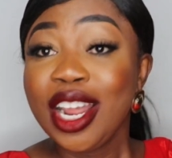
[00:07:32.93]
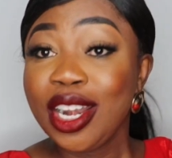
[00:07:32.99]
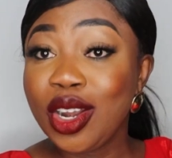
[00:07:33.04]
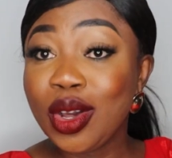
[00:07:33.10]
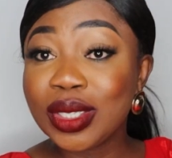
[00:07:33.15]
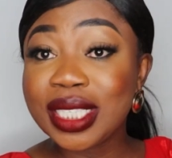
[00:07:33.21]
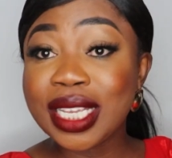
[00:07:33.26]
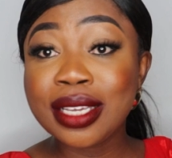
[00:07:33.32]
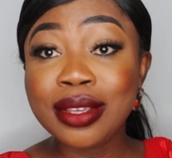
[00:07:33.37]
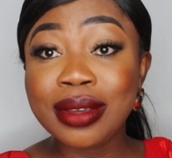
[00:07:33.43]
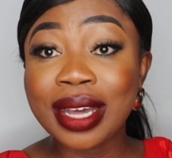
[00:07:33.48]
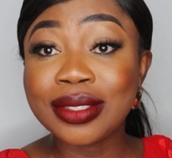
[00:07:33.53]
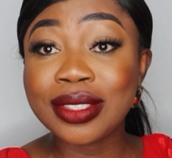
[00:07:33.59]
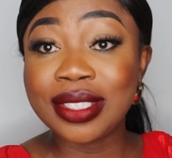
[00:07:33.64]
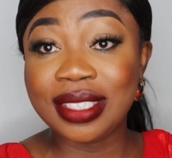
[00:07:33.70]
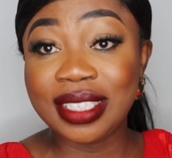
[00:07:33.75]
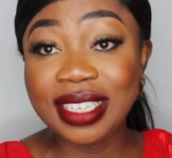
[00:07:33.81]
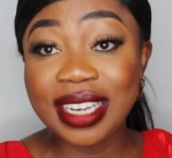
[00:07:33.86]
They'll take you
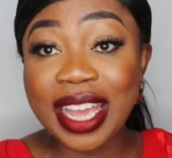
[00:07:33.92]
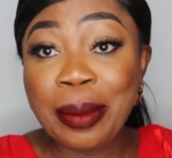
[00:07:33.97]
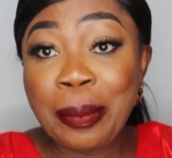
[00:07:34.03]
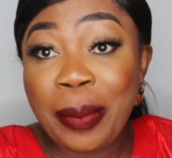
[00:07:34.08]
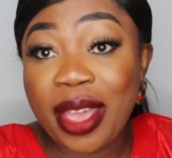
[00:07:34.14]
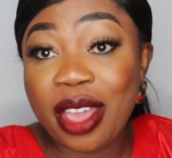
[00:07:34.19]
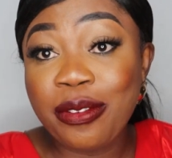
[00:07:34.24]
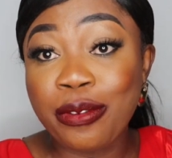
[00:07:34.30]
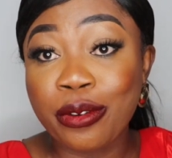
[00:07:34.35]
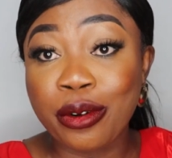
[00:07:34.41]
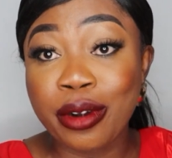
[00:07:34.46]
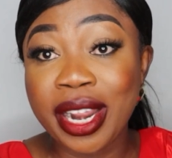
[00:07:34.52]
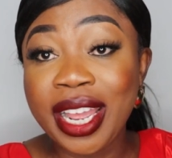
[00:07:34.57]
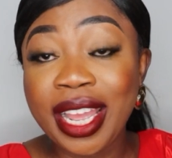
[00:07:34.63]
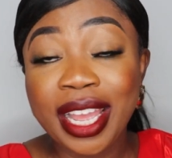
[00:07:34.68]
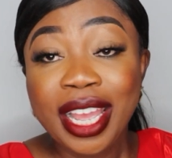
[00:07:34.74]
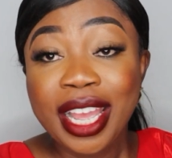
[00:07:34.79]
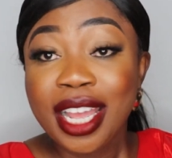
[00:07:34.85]
out to dinner and pay for
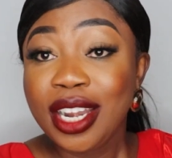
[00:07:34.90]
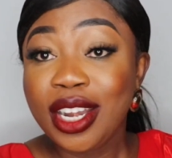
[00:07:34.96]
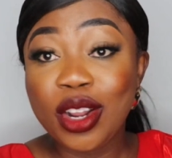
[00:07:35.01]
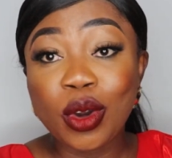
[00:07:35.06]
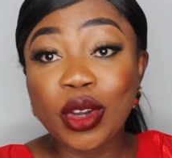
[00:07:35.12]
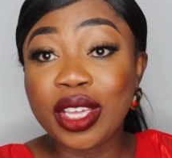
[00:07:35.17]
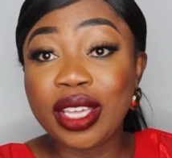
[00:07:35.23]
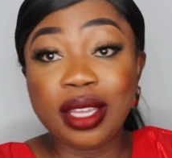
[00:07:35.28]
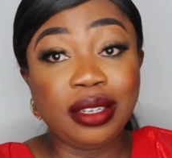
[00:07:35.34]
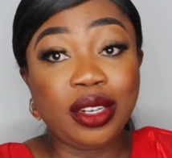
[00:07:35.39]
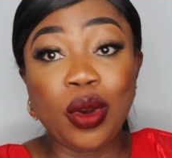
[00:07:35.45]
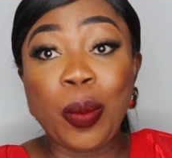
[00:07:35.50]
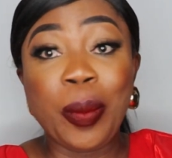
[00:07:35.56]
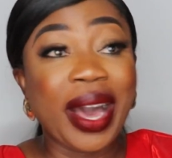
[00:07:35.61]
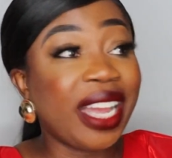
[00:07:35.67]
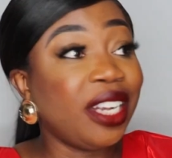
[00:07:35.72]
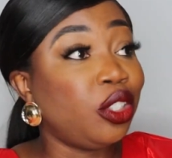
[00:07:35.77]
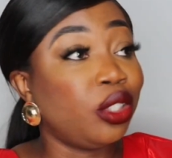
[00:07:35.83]
it. They'll, get, they'll
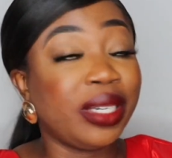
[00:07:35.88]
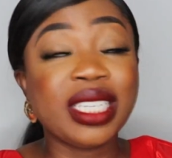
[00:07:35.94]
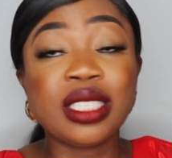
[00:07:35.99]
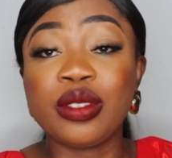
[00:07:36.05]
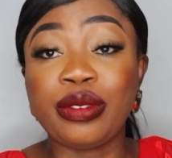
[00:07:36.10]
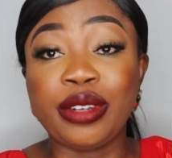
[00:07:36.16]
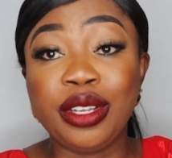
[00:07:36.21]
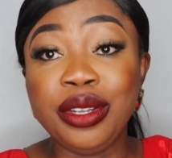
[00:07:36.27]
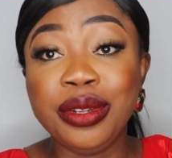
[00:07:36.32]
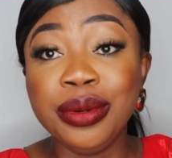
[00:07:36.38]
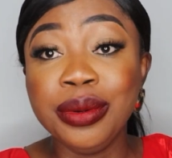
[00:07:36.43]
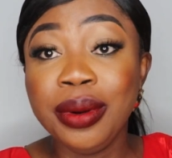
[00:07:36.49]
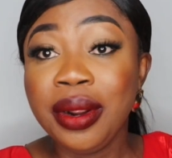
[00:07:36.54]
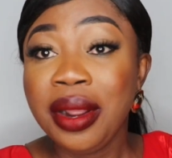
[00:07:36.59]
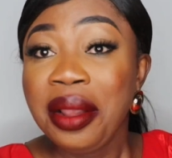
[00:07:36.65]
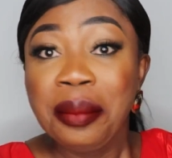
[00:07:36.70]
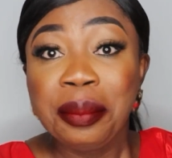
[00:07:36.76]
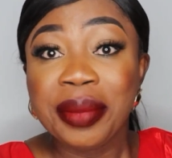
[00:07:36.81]
buy drinks for you.